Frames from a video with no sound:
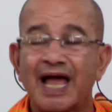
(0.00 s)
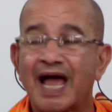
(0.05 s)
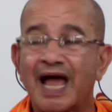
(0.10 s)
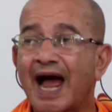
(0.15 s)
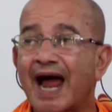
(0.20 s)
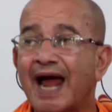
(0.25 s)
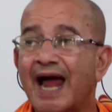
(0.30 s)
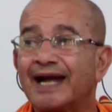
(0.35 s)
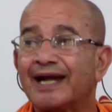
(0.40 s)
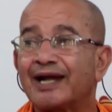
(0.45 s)
I
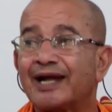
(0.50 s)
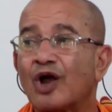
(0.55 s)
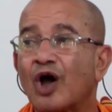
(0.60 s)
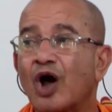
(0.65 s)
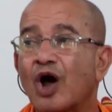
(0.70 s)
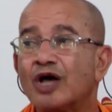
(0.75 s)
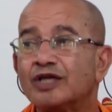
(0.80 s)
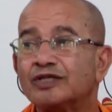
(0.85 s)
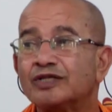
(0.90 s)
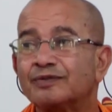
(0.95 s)
had
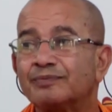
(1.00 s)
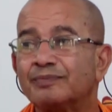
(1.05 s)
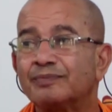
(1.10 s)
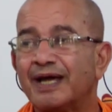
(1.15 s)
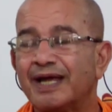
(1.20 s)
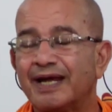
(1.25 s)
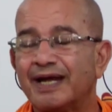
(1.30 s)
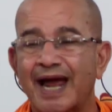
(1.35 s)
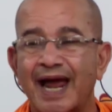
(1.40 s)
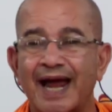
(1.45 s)
lost
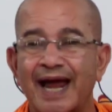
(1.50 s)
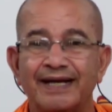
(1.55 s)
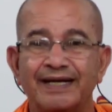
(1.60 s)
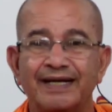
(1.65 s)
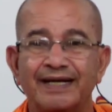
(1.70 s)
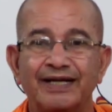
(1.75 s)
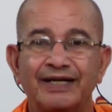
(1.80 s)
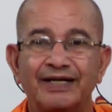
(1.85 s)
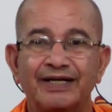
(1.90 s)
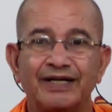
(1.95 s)
my
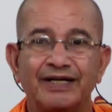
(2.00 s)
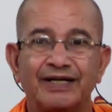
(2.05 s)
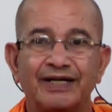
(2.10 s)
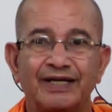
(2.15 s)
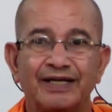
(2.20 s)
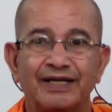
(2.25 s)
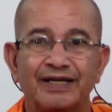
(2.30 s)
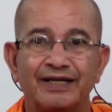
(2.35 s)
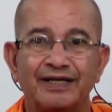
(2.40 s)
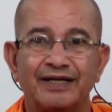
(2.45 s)

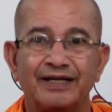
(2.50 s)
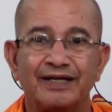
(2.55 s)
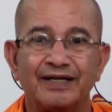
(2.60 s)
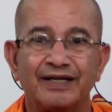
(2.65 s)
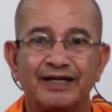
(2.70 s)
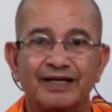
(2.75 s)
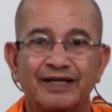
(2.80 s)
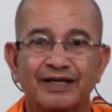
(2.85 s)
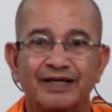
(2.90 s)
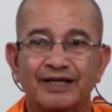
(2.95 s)
identity,
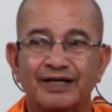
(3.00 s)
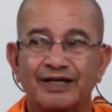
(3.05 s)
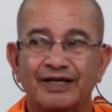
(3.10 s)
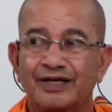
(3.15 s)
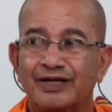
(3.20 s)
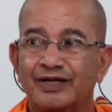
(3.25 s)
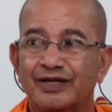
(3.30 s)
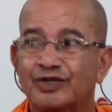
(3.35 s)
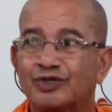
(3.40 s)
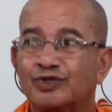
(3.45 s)

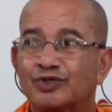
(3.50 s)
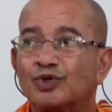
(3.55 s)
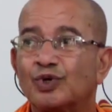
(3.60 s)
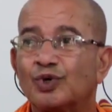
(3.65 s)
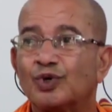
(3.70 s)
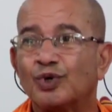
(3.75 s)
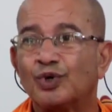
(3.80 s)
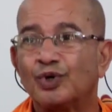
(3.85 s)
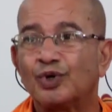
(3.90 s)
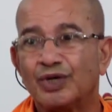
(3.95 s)

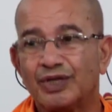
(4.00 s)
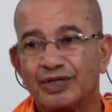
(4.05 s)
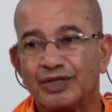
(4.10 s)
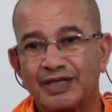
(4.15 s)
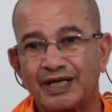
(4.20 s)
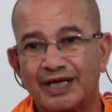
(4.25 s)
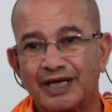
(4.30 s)
so the